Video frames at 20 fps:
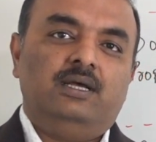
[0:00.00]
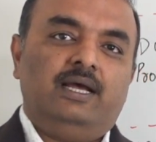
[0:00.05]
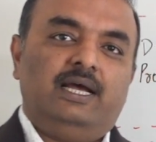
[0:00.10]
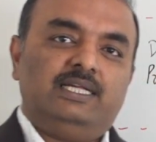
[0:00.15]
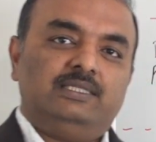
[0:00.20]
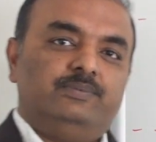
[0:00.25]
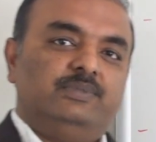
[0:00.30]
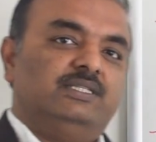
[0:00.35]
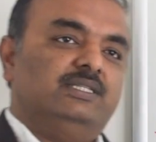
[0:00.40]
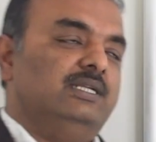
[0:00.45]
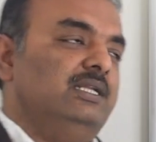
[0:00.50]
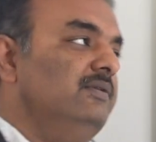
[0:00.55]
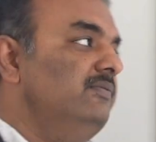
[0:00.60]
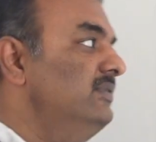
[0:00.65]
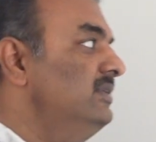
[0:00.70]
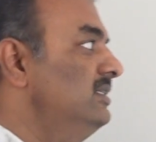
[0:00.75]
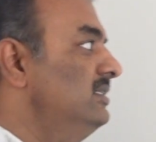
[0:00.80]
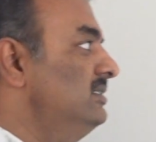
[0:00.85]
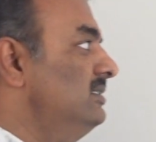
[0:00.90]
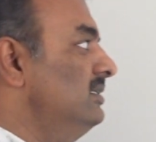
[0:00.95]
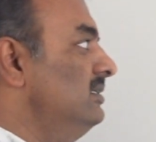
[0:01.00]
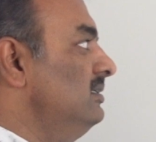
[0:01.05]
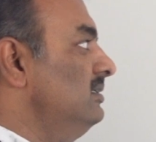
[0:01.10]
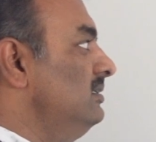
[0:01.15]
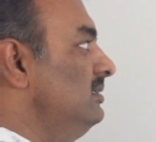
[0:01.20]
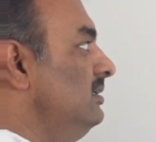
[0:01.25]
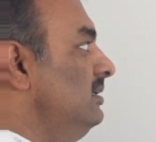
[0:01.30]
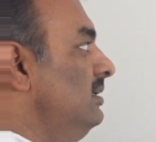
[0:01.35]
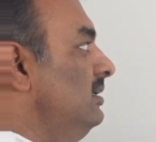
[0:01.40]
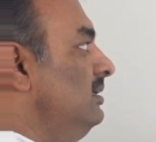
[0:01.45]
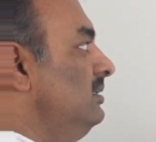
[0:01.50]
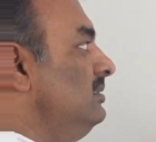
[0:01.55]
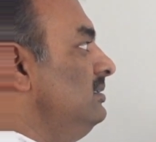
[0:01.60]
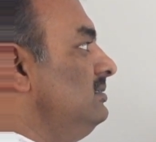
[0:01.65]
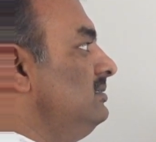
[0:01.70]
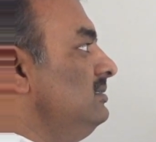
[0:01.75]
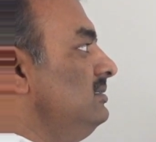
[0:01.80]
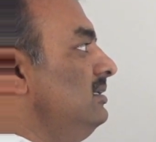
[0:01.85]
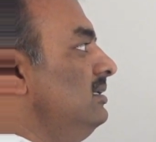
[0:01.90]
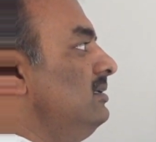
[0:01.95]
As per the definition,
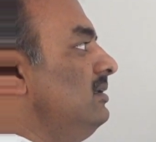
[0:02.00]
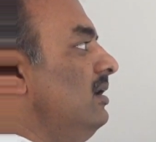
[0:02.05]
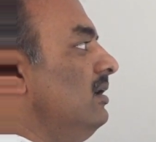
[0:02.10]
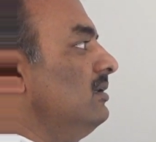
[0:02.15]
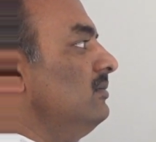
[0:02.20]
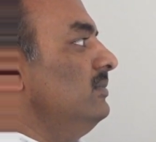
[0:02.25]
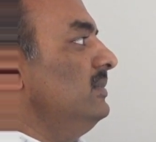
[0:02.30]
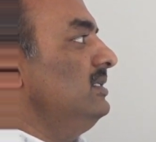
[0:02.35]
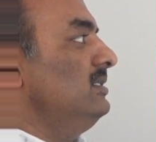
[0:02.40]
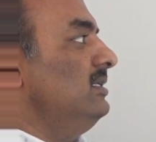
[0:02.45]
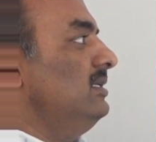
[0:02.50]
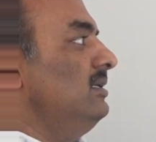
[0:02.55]
this is the document